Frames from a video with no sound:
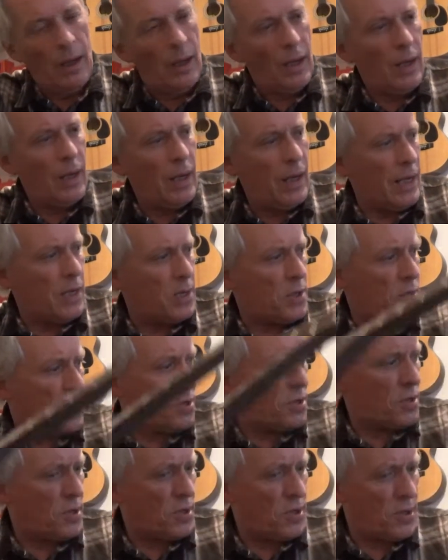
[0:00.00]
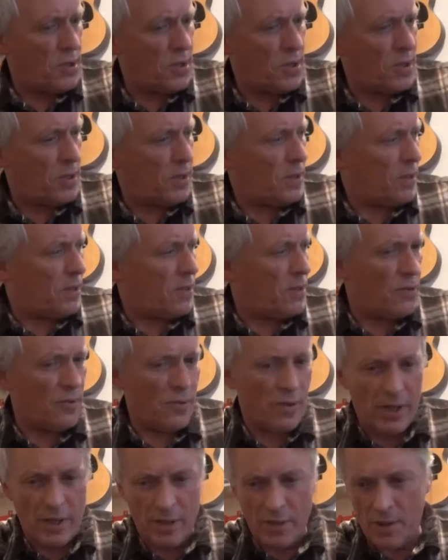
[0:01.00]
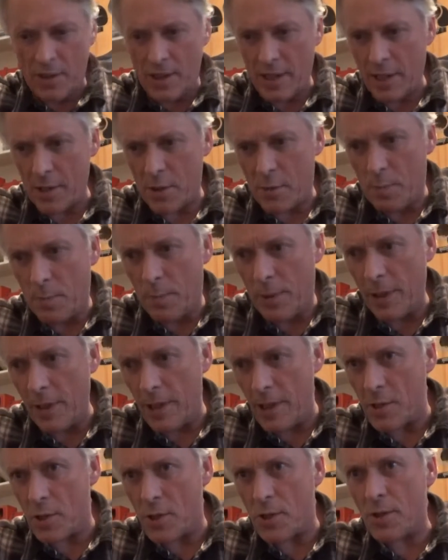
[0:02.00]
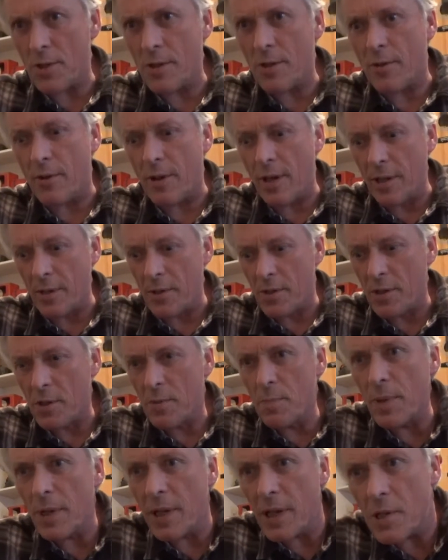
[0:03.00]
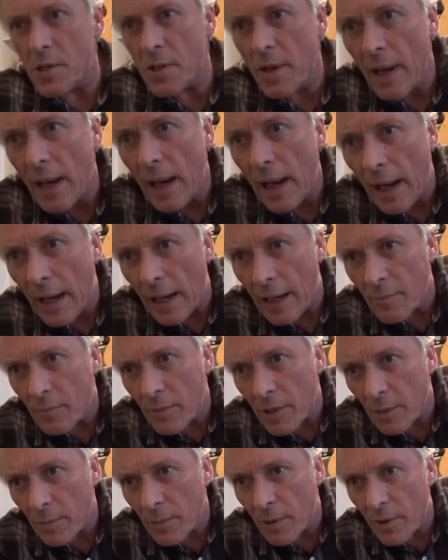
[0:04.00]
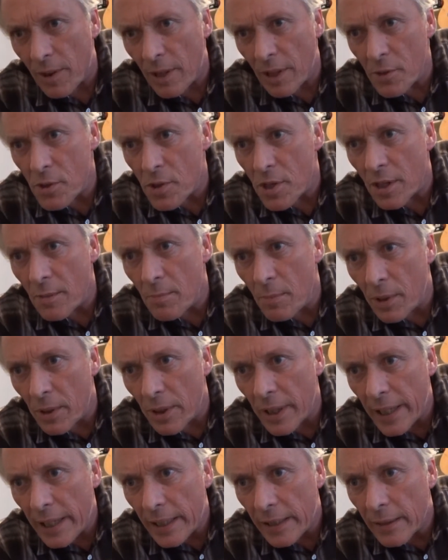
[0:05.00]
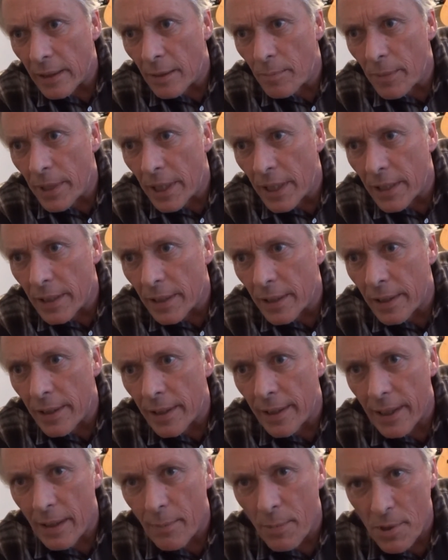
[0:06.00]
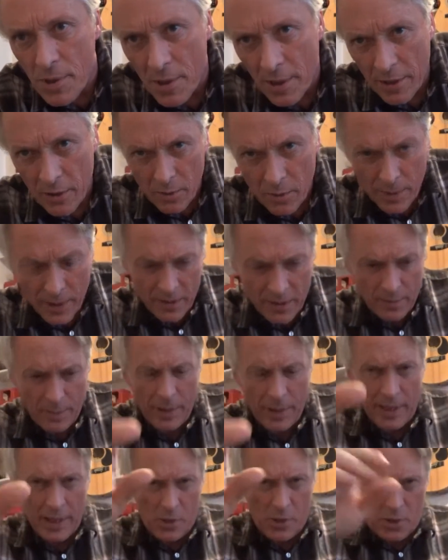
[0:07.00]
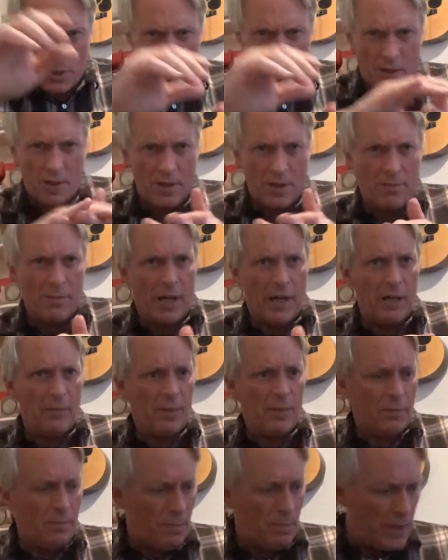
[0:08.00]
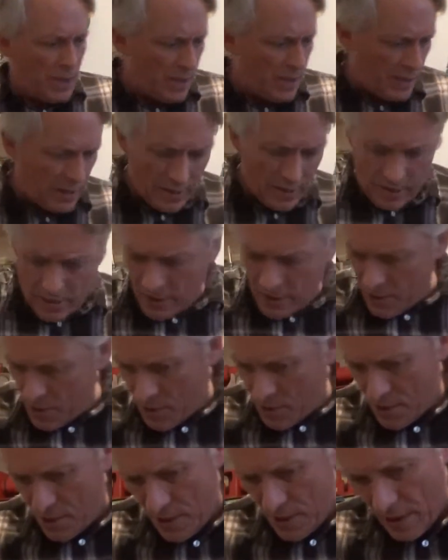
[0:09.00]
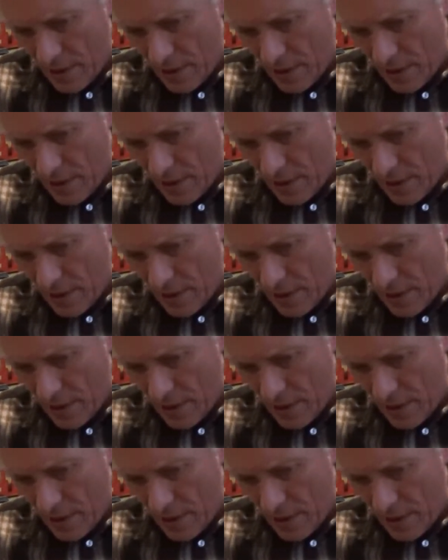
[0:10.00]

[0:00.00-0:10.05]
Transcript: Yes, grant us peace, grant us peace. Um, I'm granting my immediate neighbours a little bit of peace just at the moment because